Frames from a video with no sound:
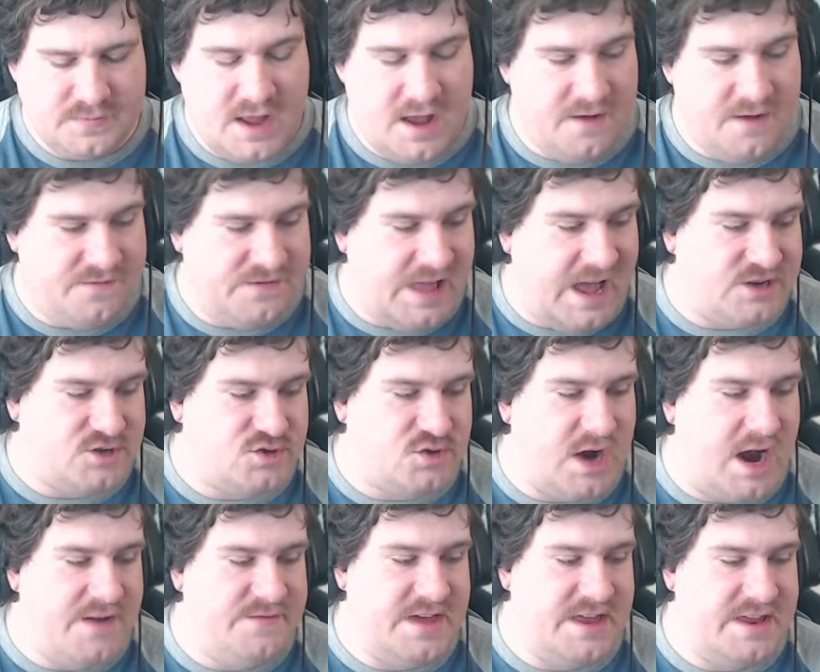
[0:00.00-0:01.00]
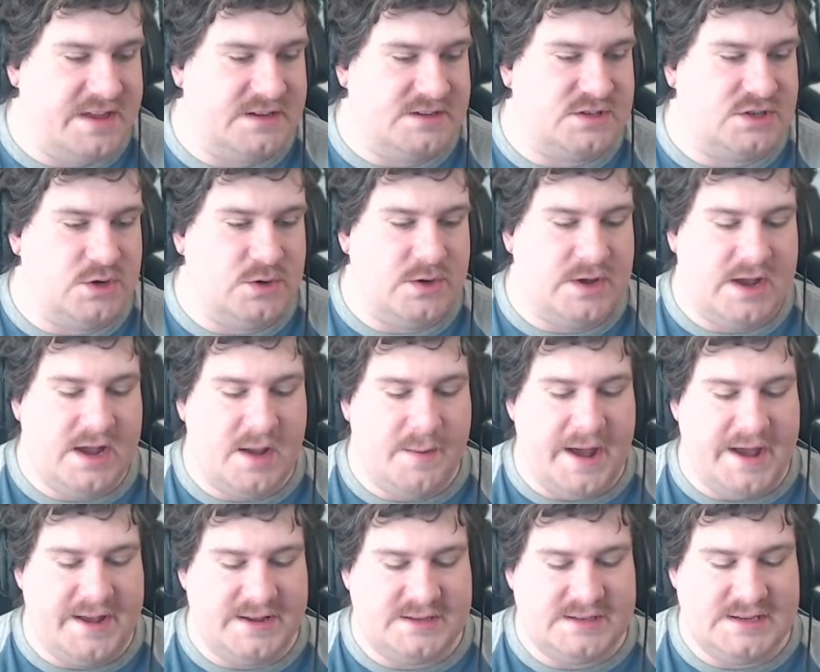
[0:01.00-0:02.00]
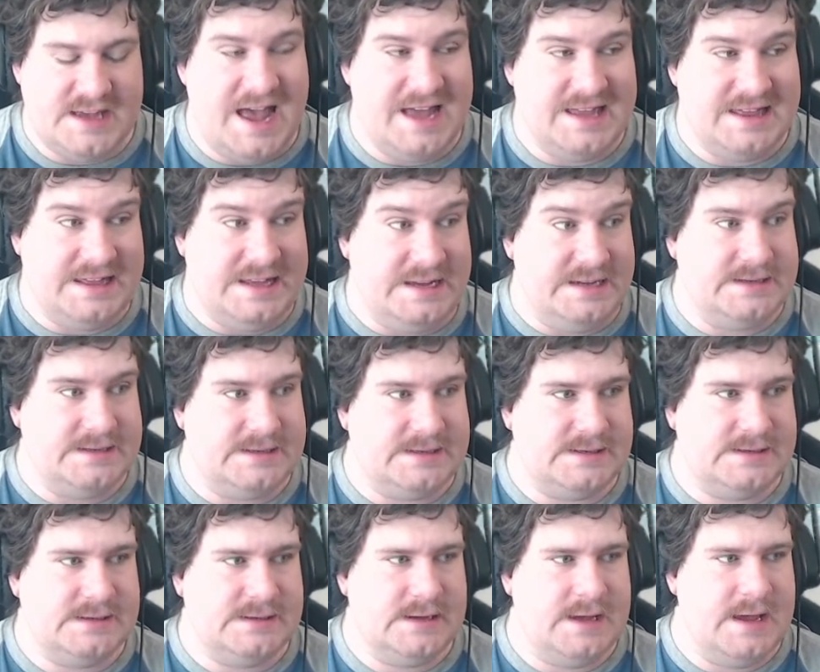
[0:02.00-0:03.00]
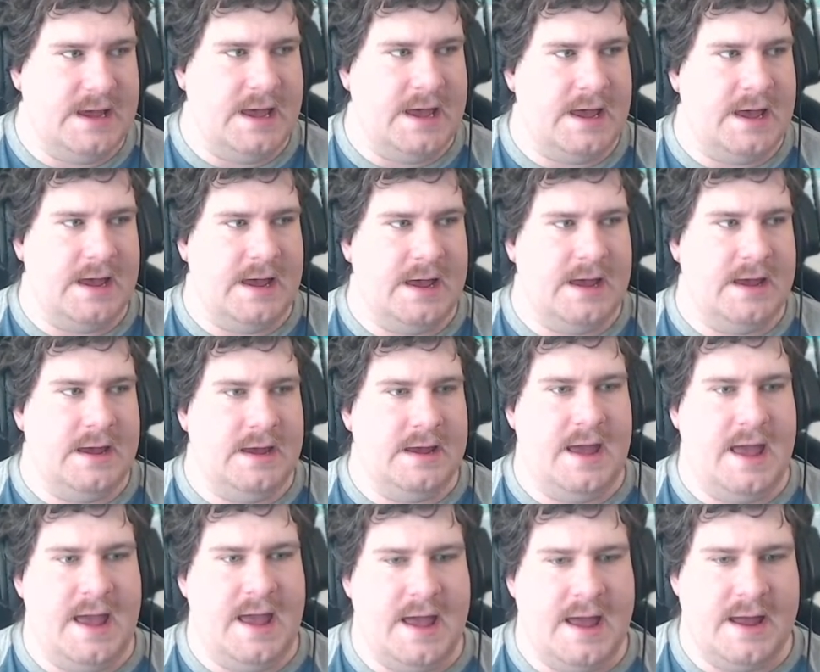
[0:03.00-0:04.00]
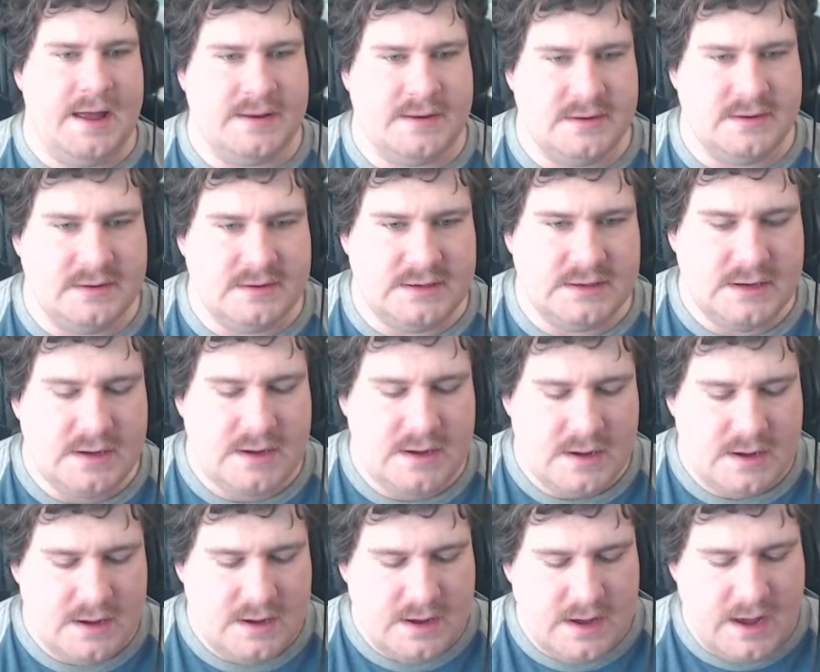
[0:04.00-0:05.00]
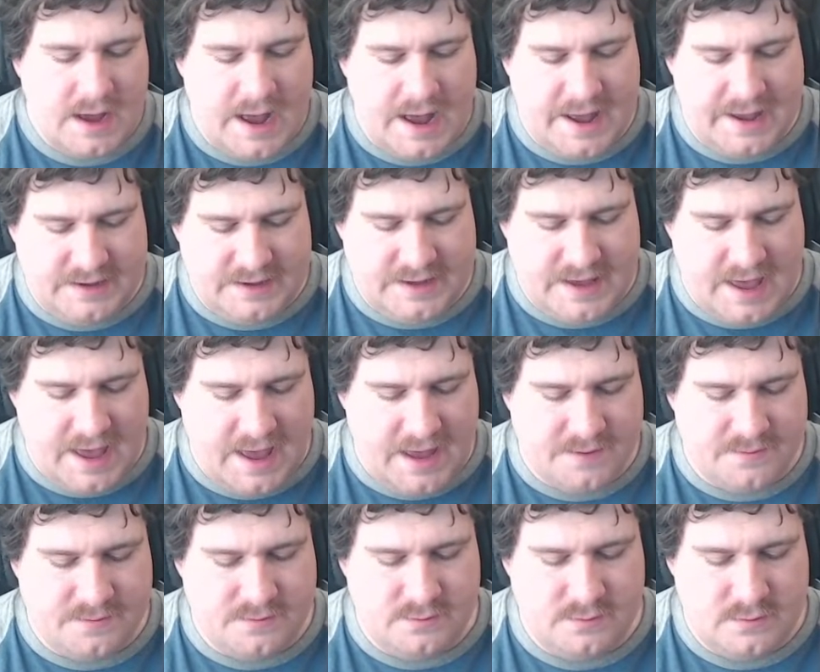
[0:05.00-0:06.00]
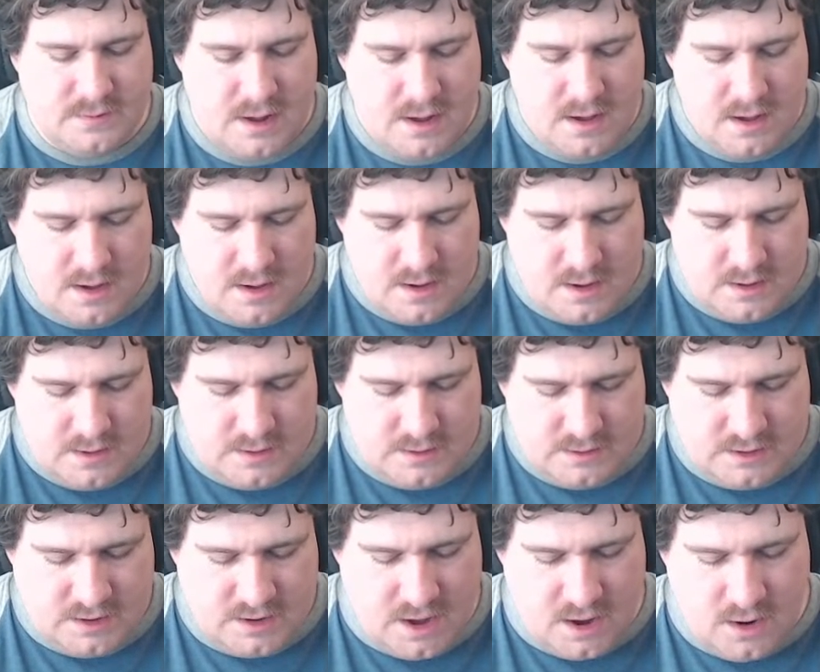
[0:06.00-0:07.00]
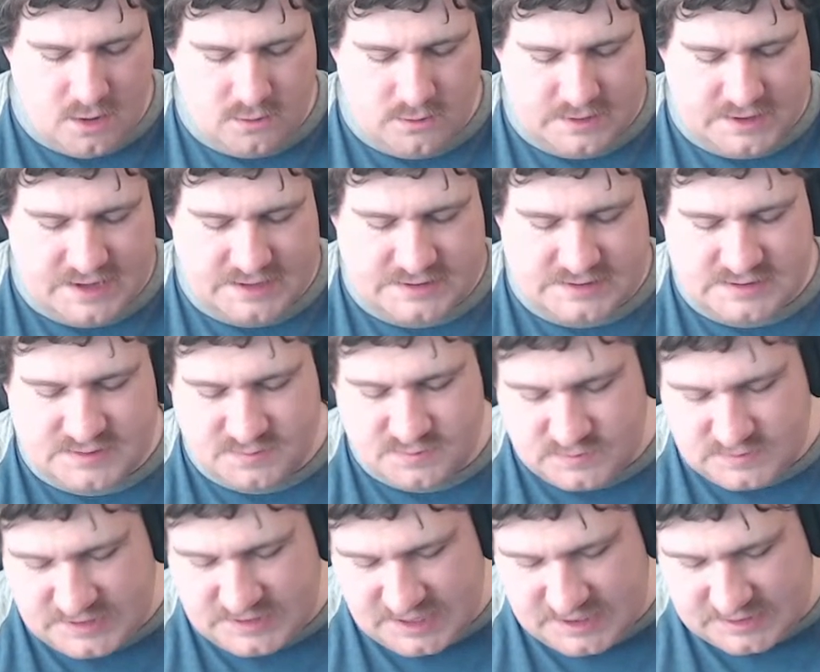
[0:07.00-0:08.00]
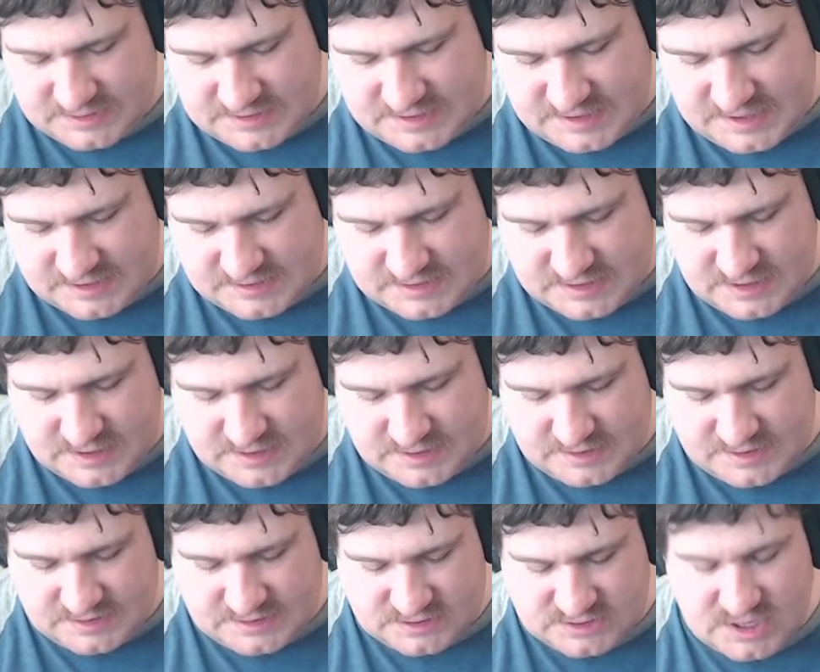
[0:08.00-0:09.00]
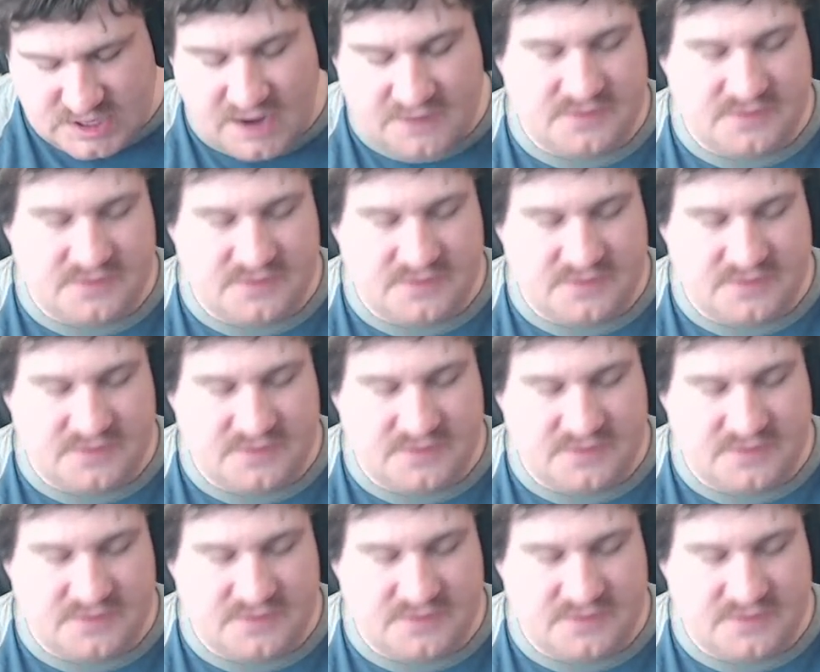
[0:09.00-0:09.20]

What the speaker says: flash drive that is 2 gigabytes at least, and I can, you know, get the soft